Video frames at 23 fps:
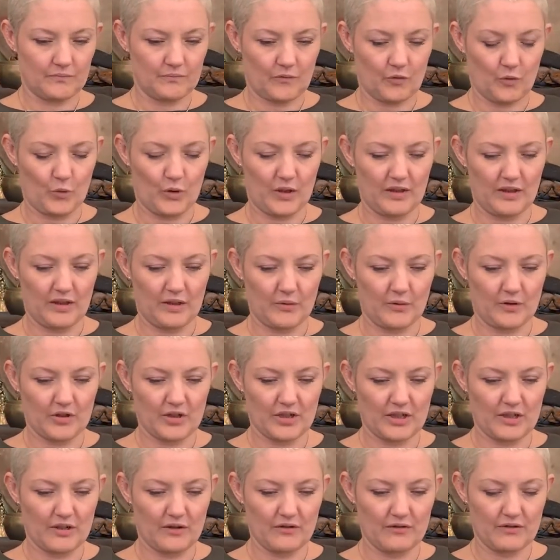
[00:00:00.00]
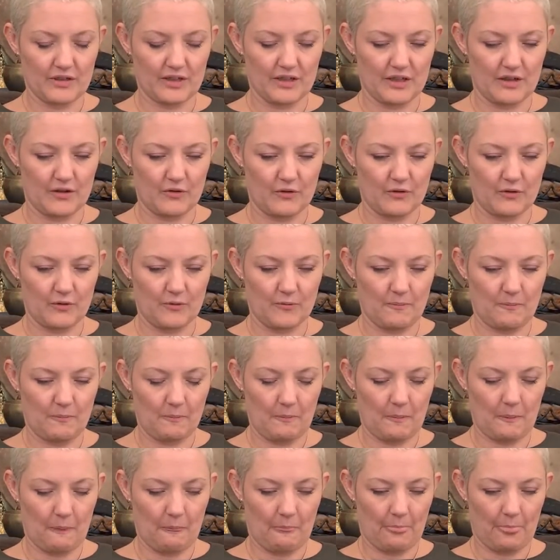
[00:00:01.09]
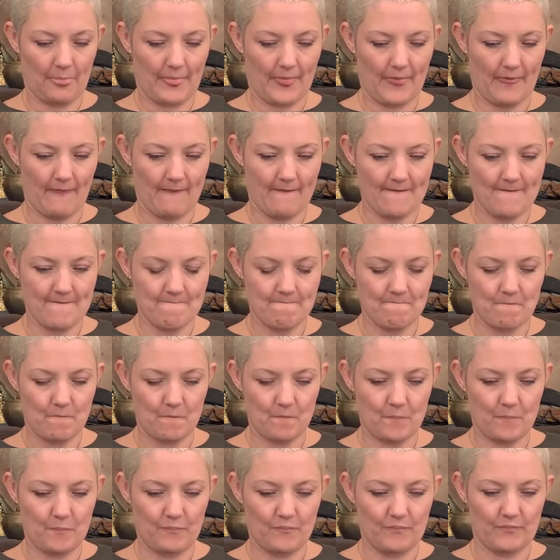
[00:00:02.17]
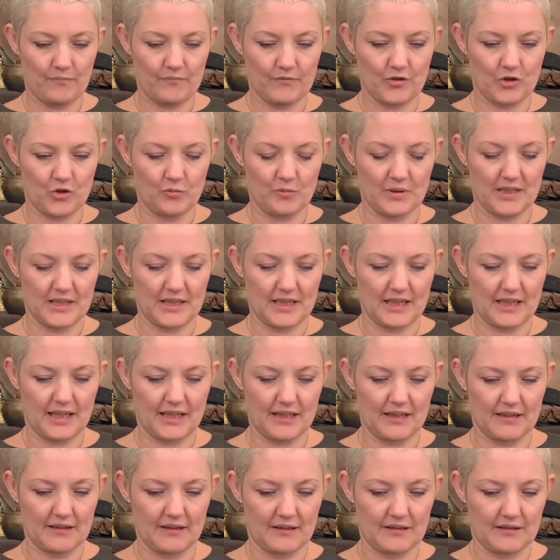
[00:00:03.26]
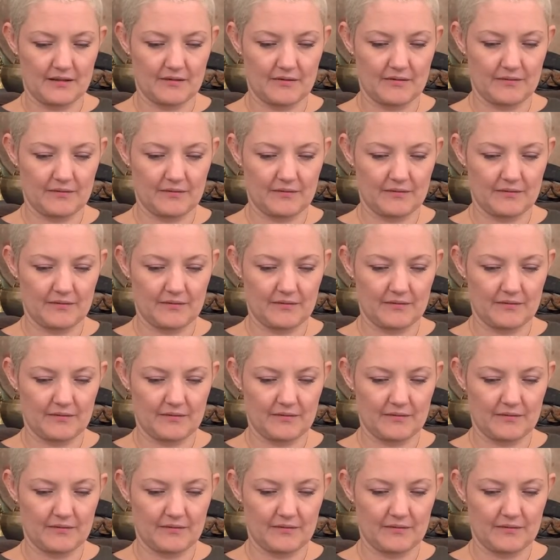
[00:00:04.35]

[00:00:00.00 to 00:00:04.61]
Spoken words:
We allow ourselves now to be taken